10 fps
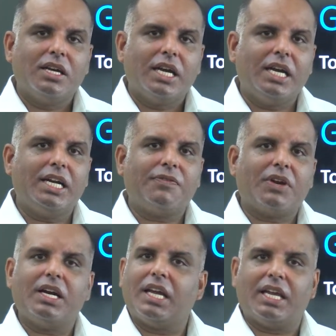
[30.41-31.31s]
in
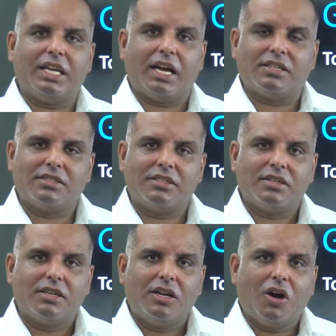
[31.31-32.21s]
different areas
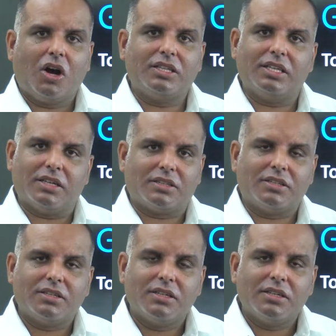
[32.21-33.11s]
on the earth,